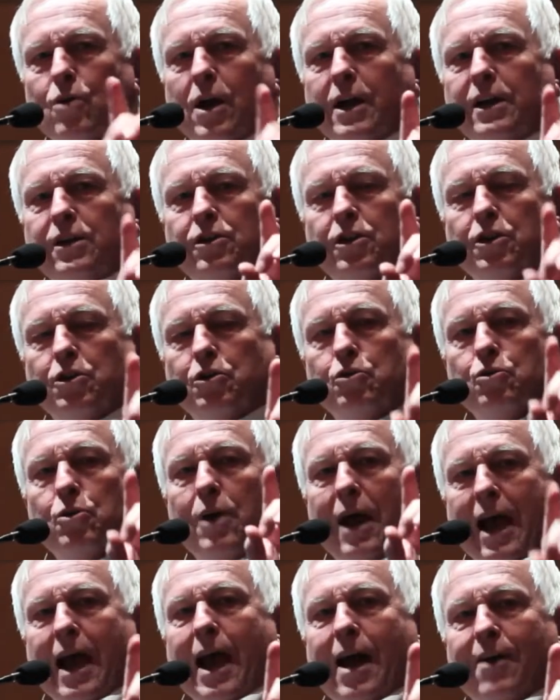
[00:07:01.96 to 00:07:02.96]
right do you
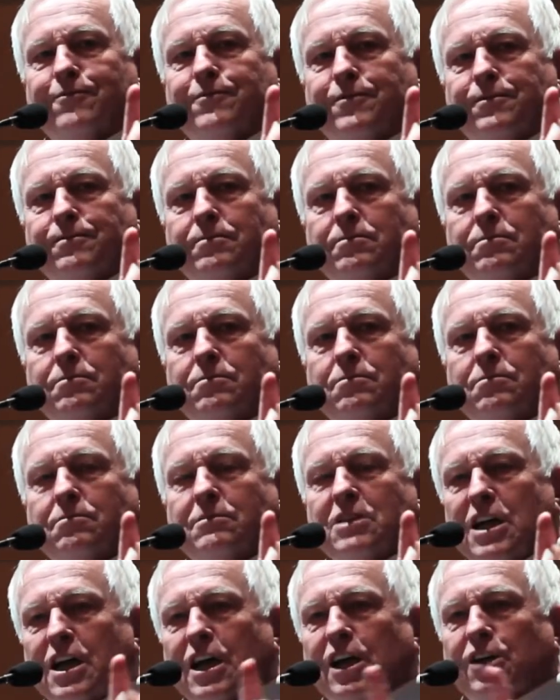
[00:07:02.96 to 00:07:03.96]
have
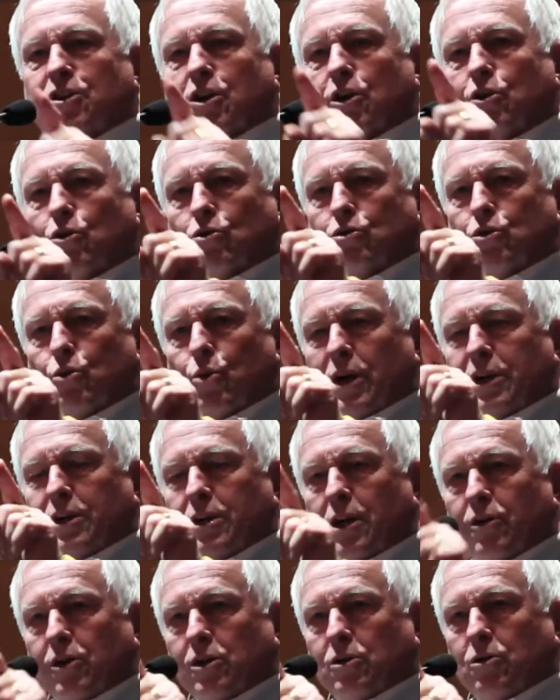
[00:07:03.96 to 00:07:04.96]
to go to
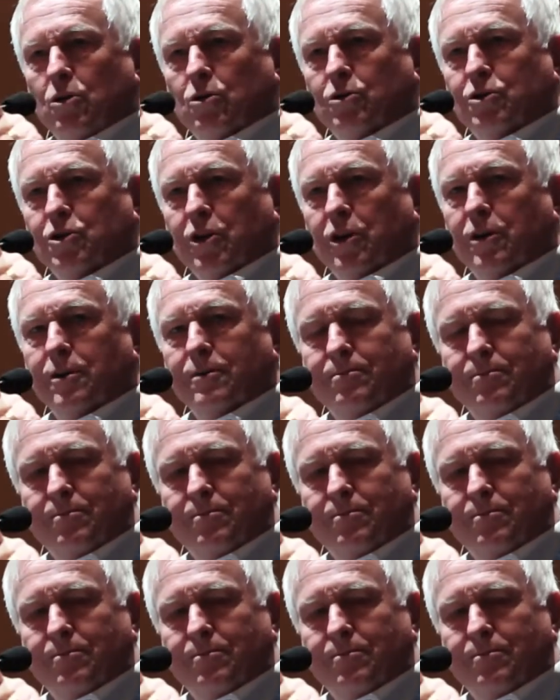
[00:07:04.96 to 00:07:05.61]
another culture